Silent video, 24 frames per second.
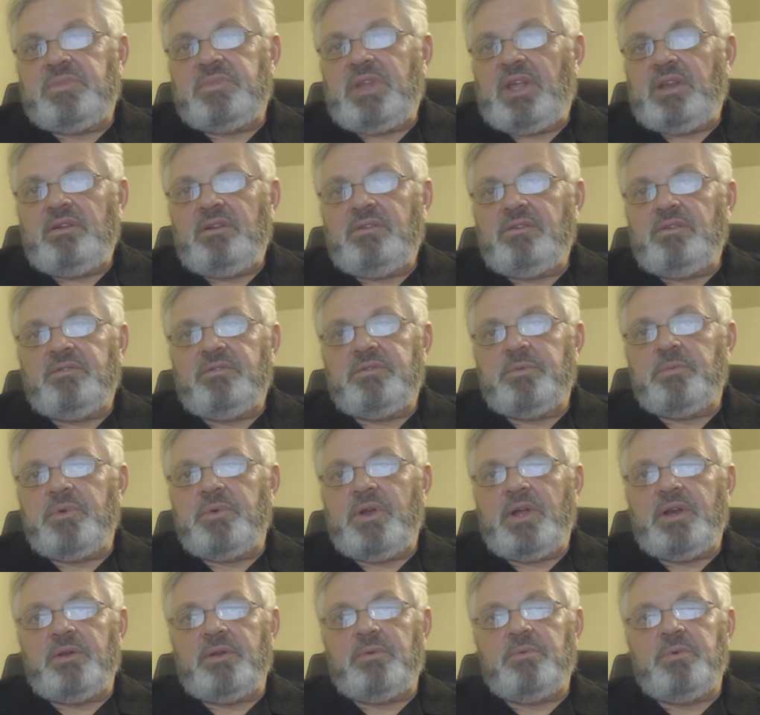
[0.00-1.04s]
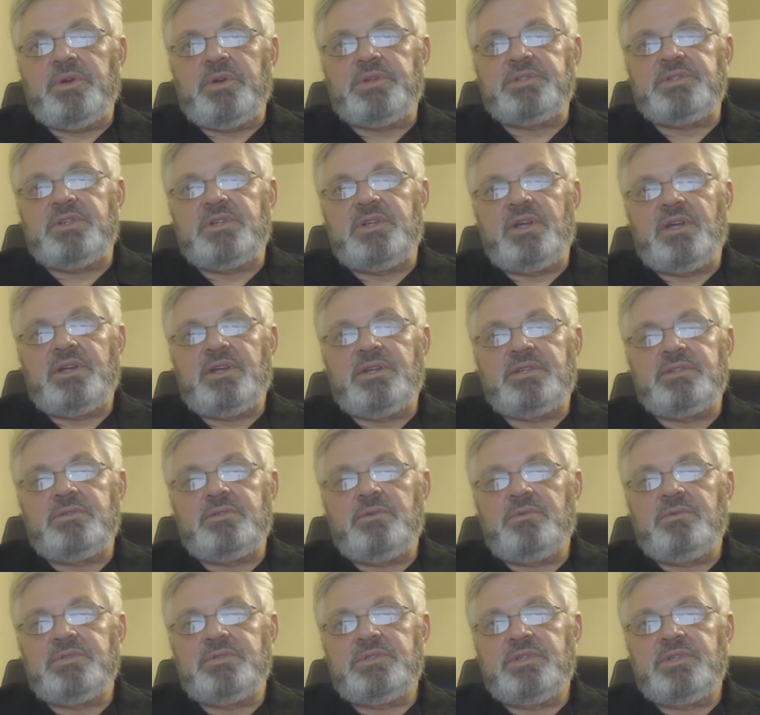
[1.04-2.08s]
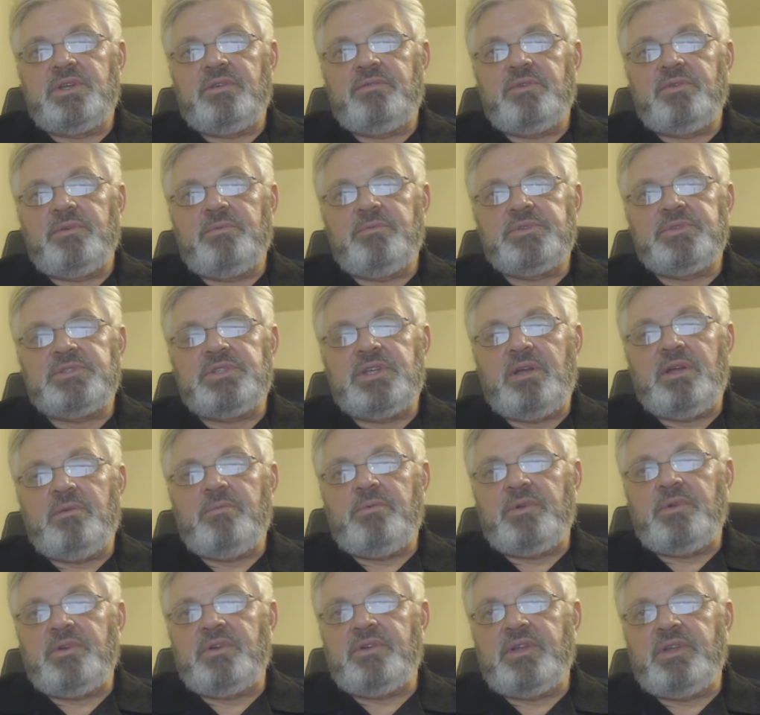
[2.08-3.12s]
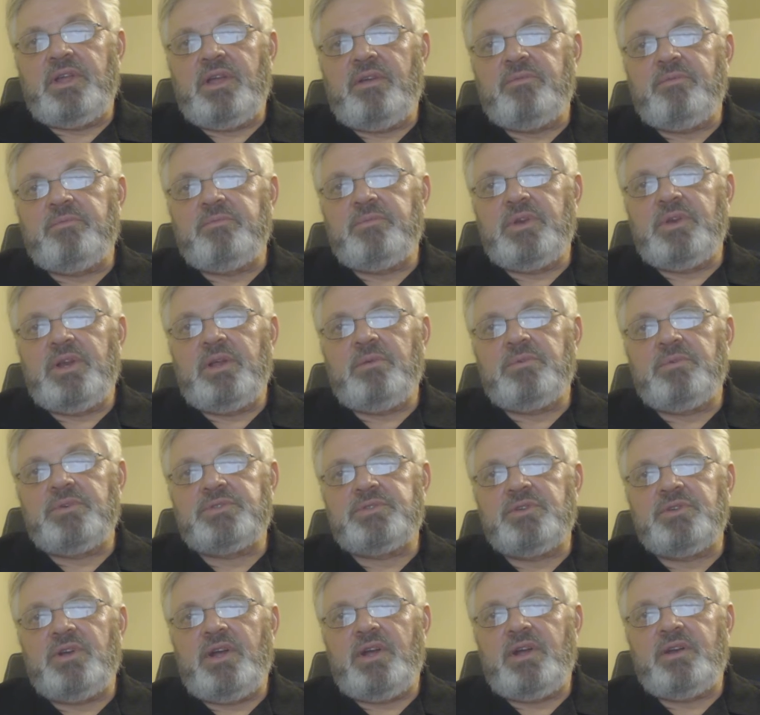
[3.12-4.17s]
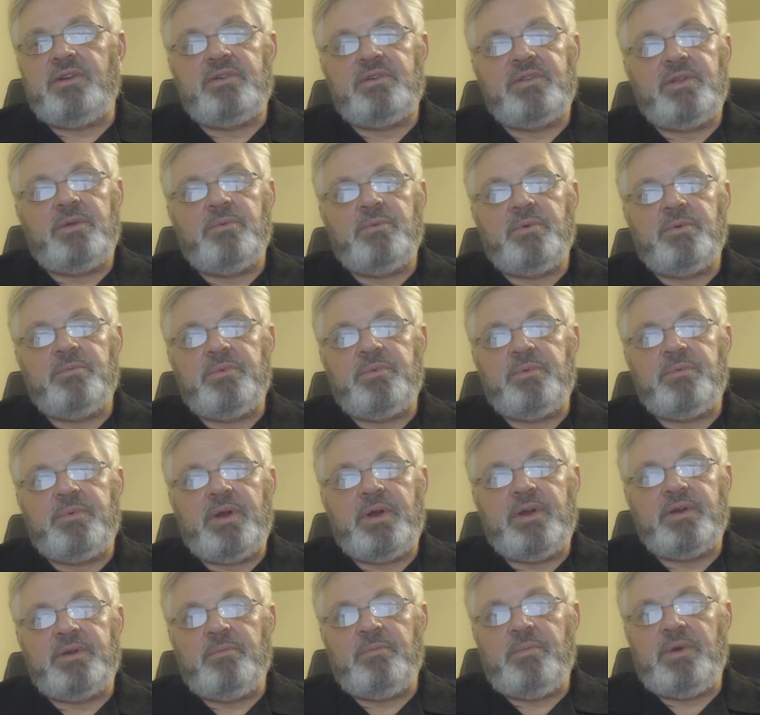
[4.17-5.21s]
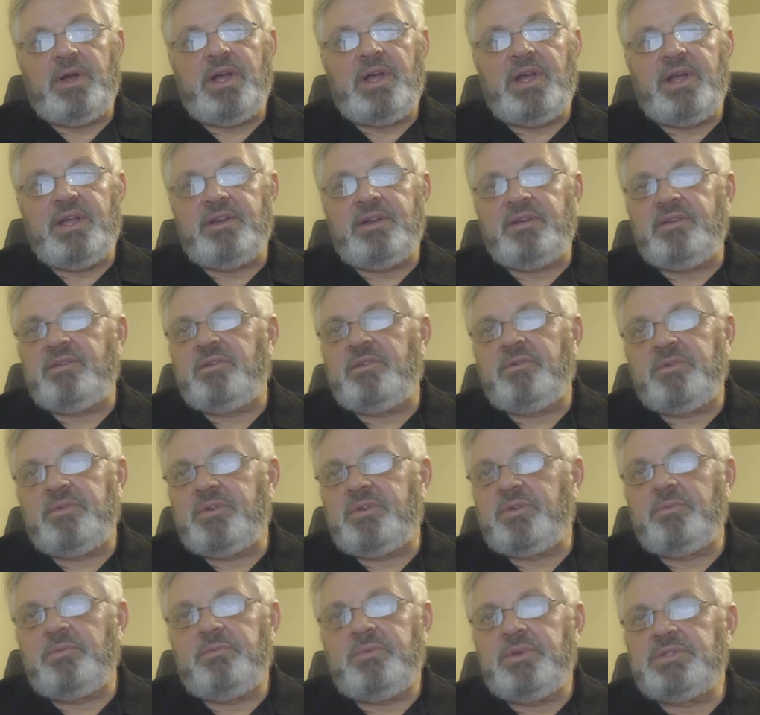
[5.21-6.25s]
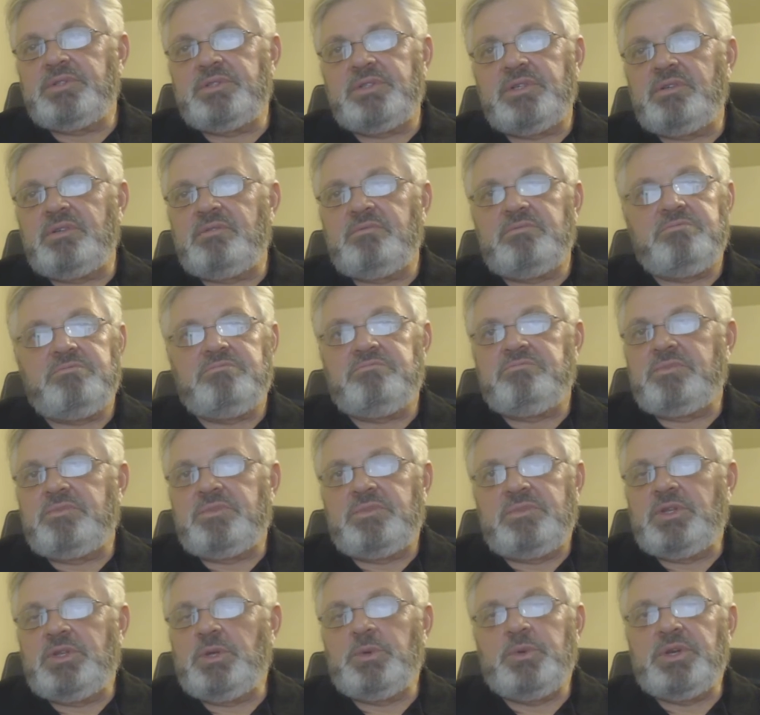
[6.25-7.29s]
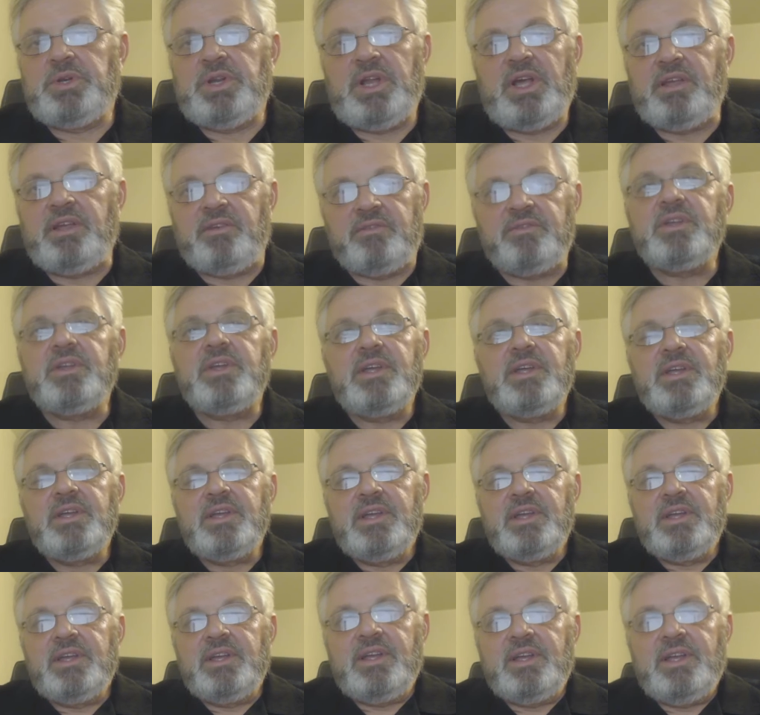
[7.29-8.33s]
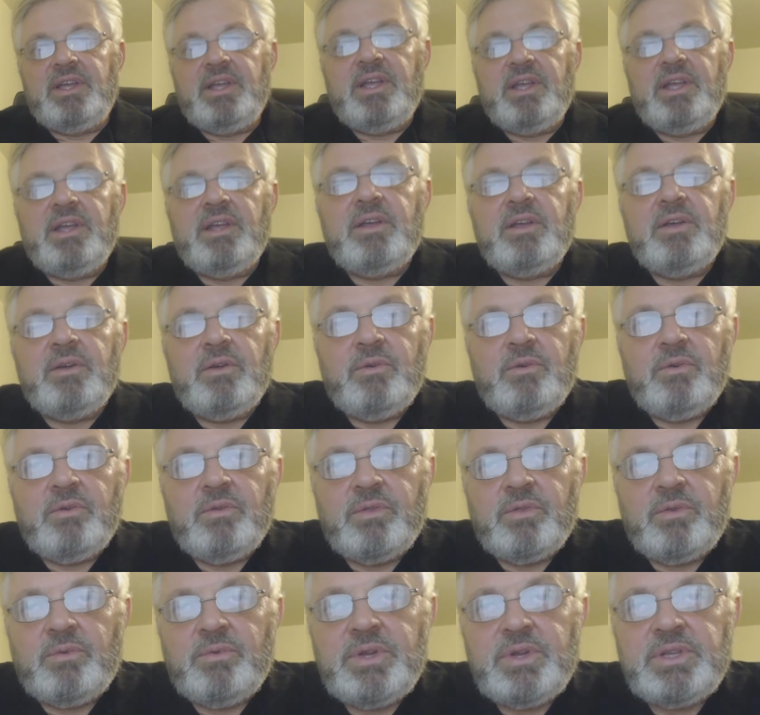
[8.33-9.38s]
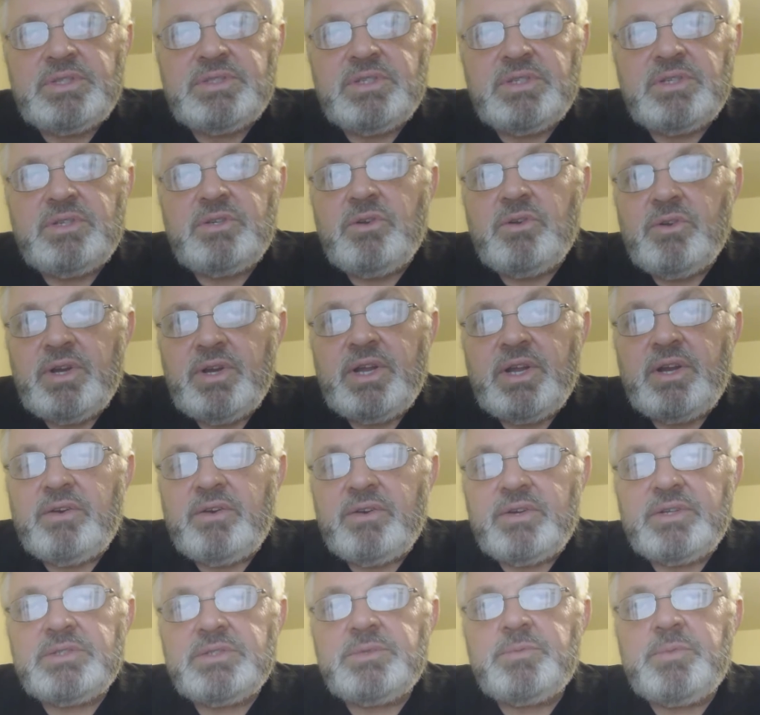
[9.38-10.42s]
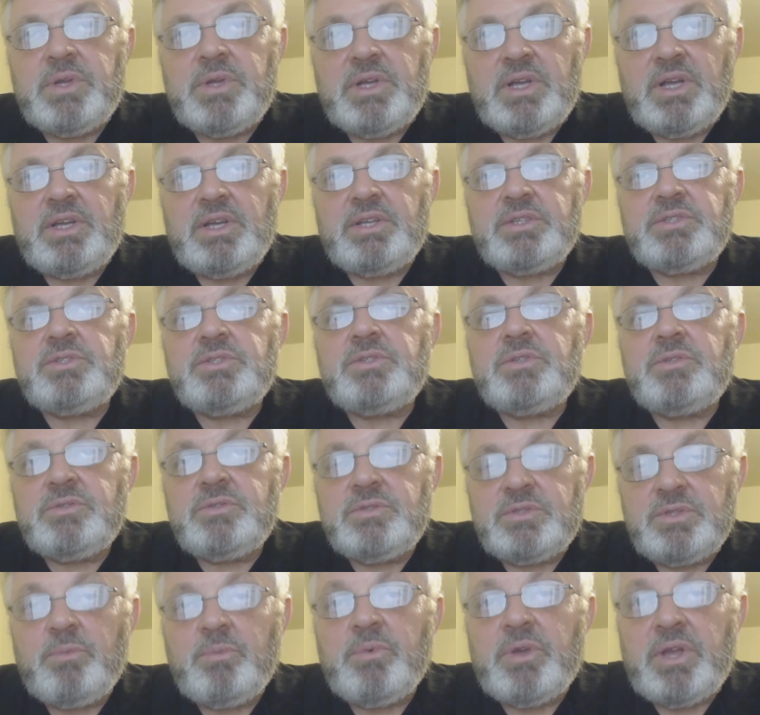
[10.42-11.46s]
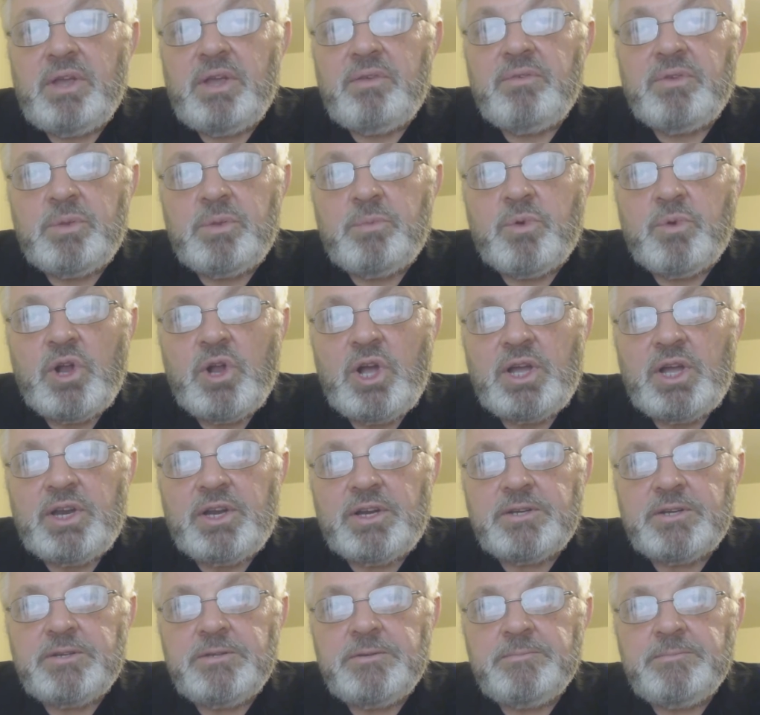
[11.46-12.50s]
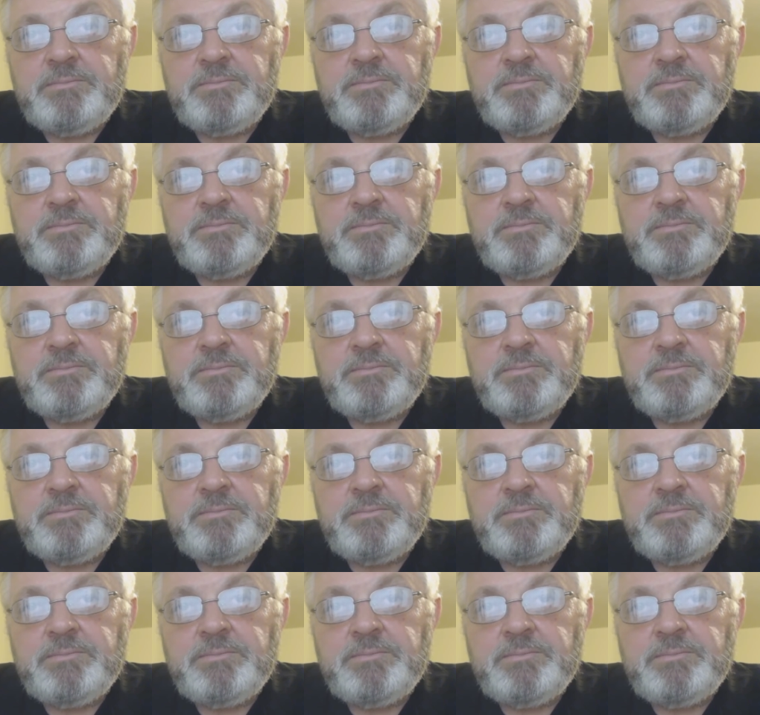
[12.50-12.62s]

they don't know if the product works or not, because no one's given them a sample, or they haven't been able to try it, or they weren't prepared to buy it, and they're too busy doing life. The reason you're here is because someone gave you the product.